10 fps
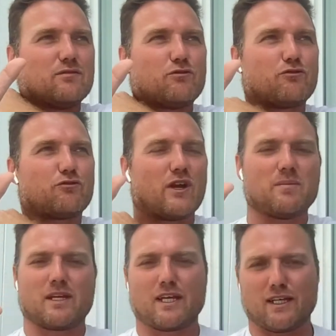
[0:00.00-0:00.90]

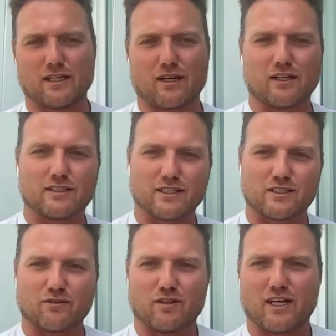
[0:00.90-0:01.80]
framing it in the
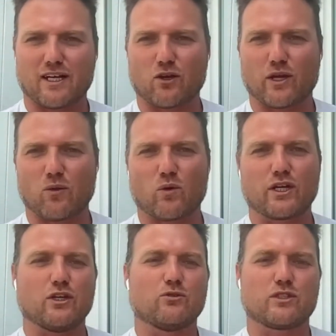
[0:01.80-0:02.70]
context of like, okay, what
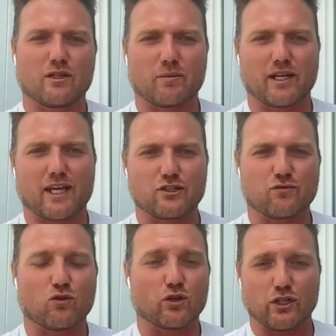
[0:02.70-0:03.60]
are you using the
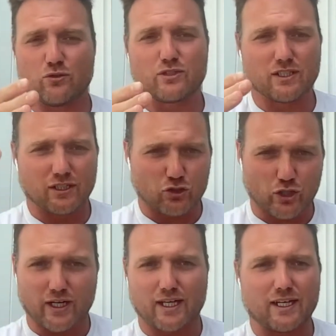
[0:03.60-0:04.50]
medication for? Are you using to
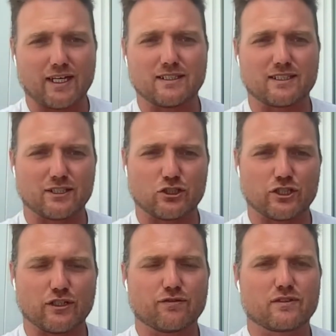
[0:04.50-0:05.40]
try to get an instant
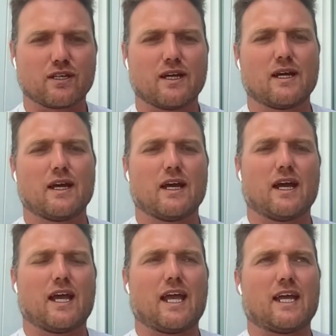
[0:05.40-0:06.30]
shift?
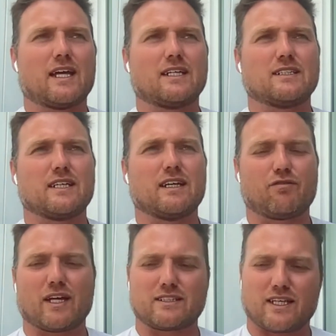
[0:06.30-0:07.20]
And if
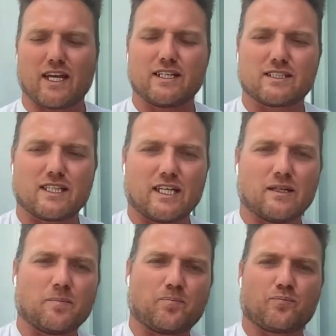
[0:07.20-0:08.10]
that's the case,
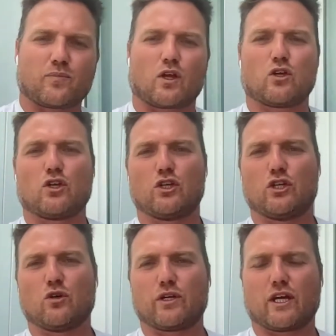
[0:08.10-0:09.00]
then
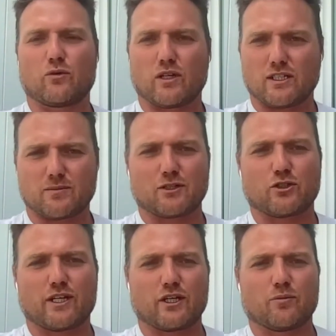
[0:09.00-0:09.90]
you got to realize about
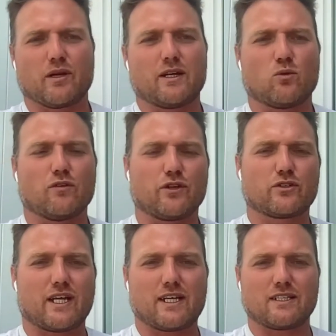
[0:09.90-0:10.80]
training your brain. Well, if you're
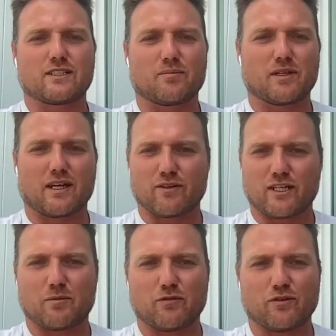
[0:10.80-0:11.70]
taking something every
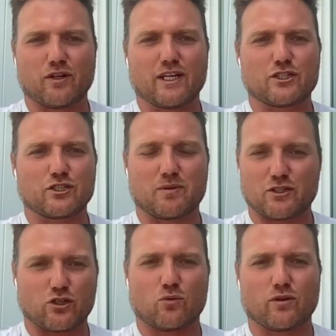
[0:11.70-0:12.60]
time you feel anxious
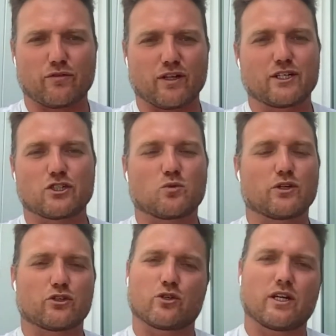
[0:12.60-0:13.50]
because you don't want to feel anxious,
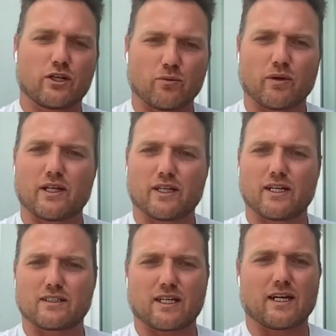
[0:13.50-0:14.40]
well, you're training your brain
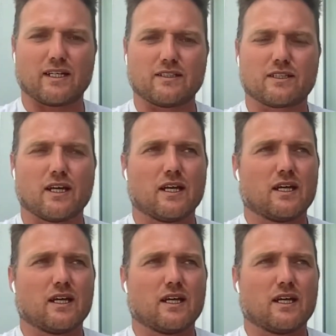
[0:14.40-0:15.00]
that anxiety is